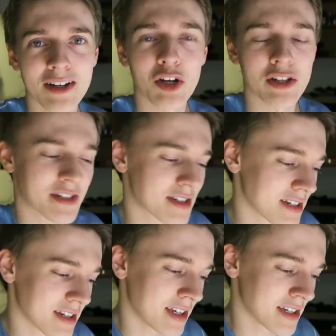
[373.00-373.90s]
It's
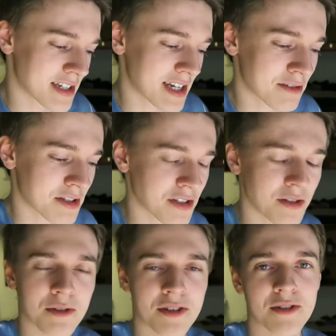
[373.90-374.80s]
down to
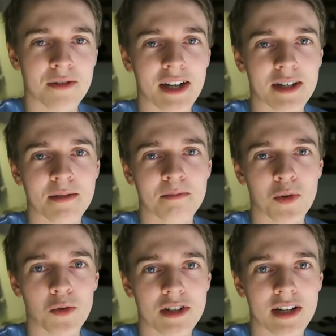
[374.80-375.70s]
you to do that,
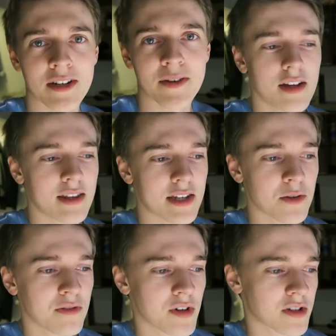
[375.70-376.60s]
mostly. And then
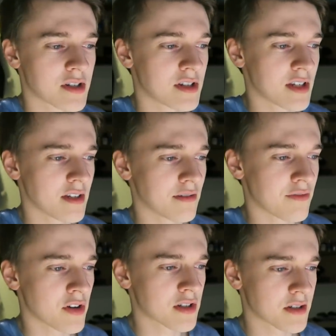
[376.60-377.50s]
university,
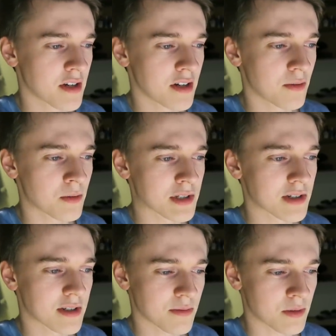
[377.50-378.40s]
first year
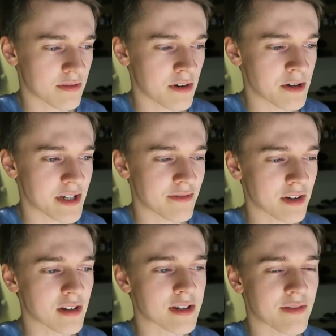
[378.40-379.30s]
was very
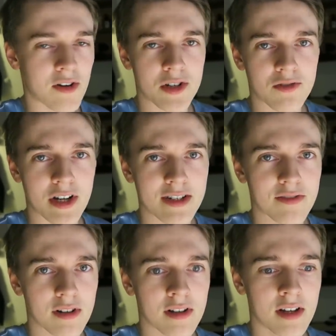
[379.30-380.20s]
difficult and very
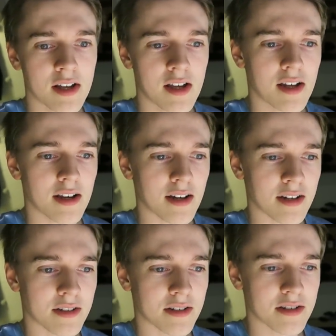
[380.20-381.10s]
stressful,
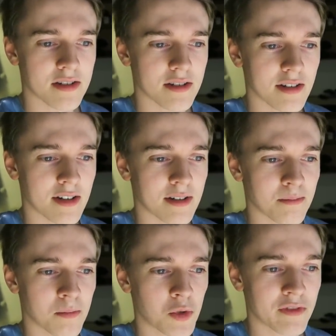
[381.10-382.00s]
and
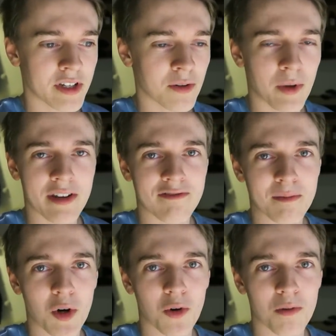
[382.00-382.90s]
moving away
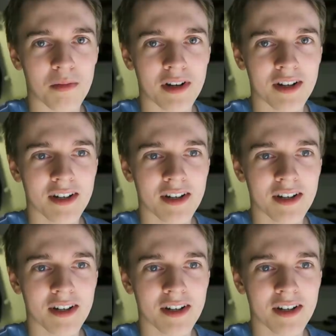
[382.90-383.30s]
from home